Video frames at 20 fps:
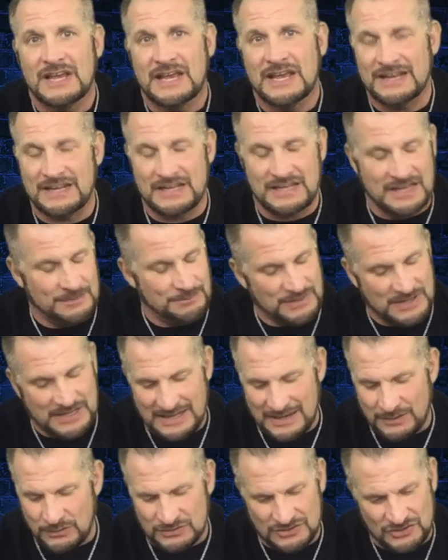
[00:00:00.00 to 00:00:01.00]
Hit uh,
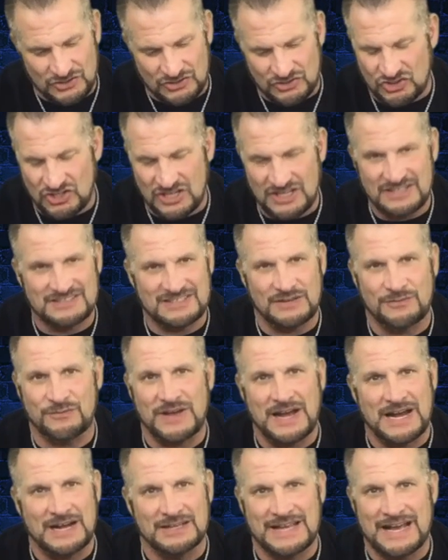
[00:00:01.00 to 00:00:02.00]
that was a cheesy
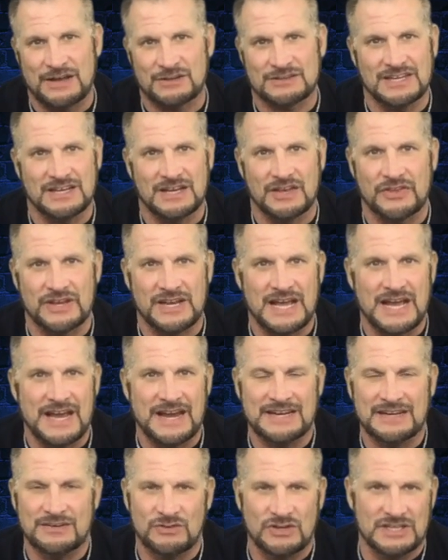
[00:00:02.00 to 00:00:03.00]
foul out the other
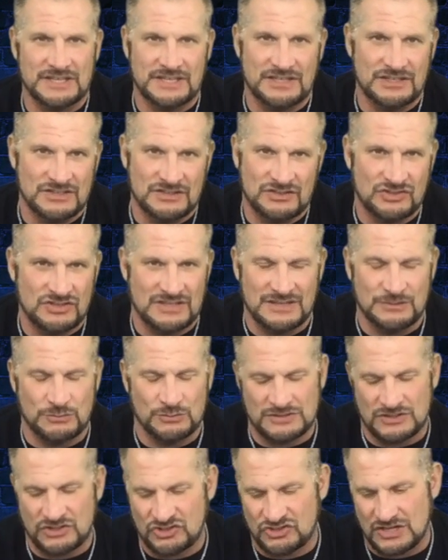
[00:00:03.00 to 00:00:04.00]
night. He really there
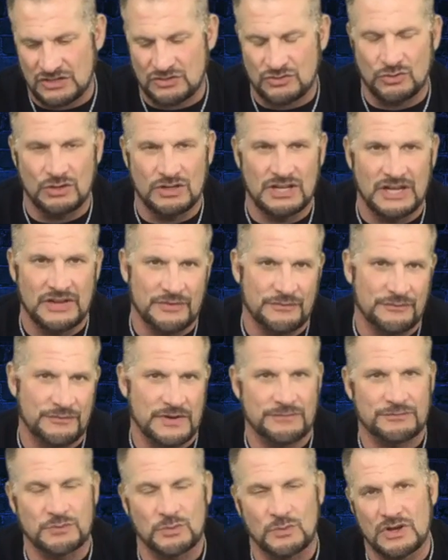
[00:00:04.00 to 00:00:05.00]
was a shit call on the
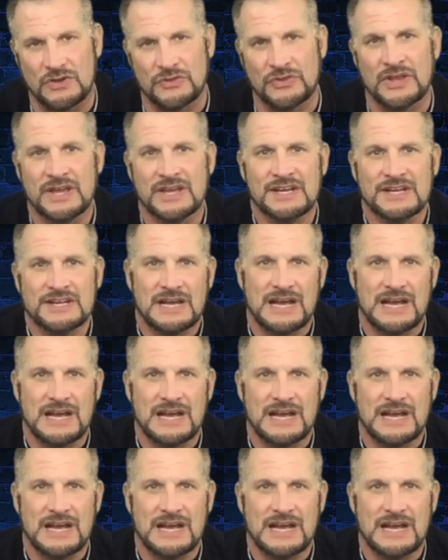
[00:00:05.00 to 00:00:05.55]
fifth one.